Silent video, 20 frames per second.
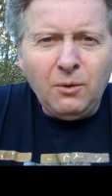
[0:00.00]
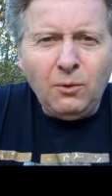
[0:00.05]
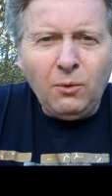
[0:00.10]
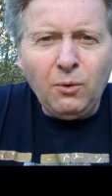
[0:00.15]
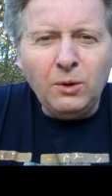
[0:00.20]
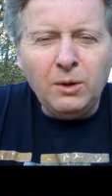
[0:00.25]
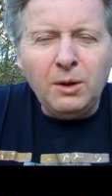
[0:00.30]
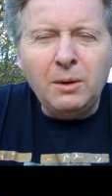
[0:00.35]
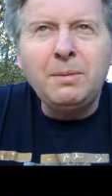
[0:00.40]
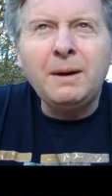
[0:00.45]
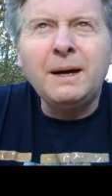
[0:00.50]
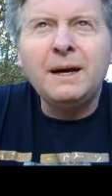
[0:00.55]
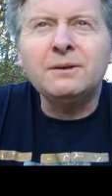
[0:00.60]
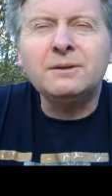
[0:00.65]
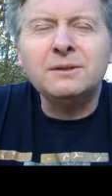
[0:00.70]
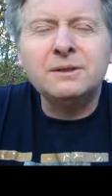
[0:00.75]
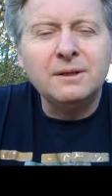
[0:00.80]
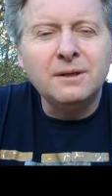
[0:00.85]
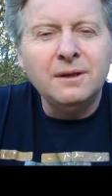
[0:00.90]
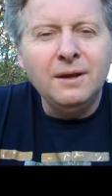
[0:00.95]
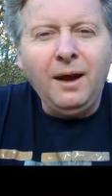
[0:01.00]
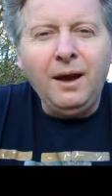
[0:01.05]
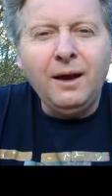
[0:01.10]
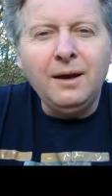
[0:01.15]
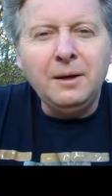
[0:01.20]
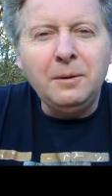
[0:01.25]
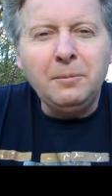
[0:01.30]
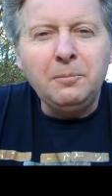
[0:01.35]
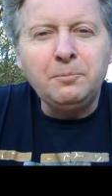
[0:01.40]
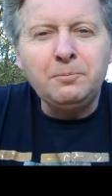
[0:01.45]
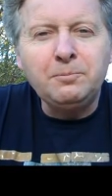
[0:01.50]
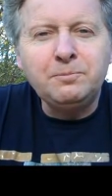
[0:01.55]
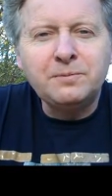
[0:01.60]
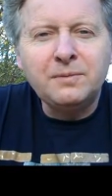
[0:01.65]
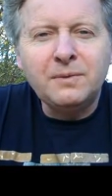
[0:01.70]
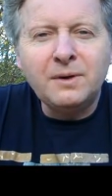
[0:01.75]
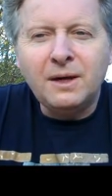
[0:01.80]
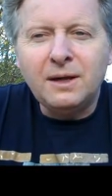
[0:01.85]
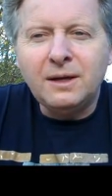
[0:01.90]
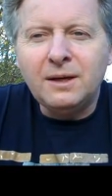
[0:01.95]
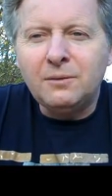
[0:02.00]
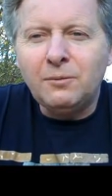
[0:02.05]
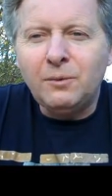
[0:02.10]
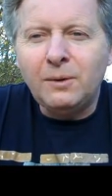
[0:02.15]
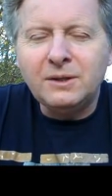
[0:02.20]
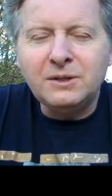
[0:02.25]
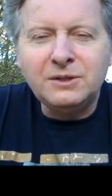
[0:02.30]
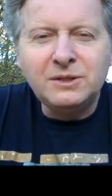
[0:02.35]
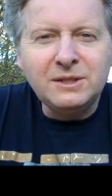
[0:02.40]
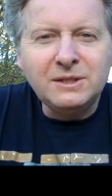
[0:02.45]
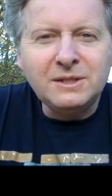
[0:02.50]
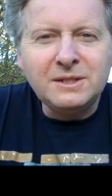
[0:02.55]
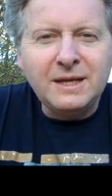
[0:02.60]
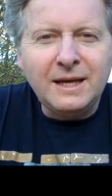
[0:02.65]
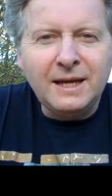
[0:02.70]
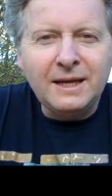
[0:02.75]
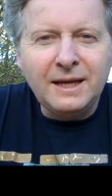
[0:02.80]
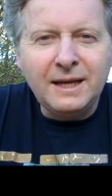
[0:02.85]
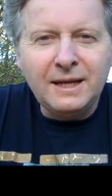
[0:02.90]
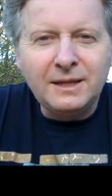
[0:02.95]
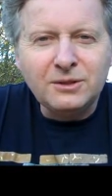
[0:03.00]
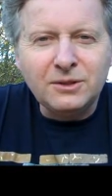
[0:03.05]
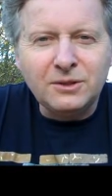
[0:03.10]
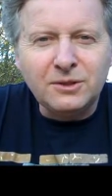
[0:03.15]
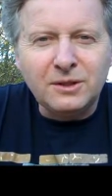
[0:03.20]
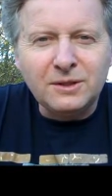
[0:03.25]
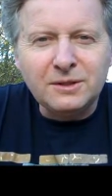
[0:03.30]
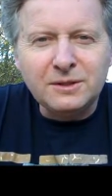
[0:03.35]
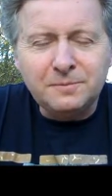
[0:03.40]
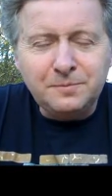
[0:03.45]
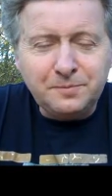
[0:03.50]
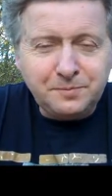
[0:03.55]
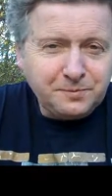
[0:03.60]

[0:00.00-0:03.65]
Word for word: all about whether Jesus had AIDS or not.